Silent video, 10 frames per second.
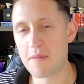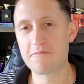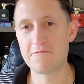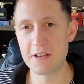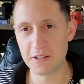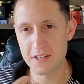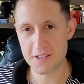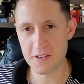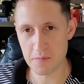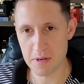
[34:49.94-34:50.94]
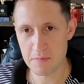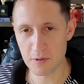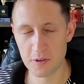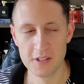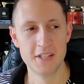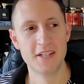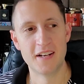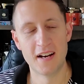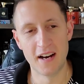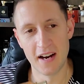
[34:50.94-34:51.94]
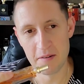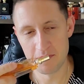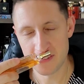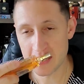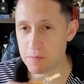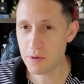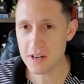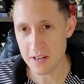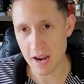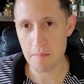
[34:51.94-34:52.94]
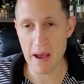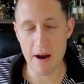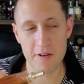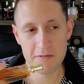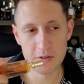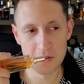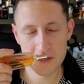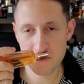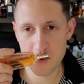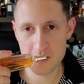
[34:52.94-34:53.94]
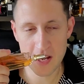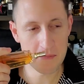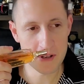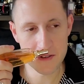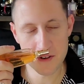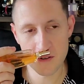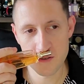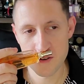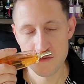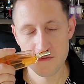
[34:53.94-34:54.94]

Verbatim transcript: I'm feeling to you people. Um, that's pretty damn powerful as far as I'm concerned.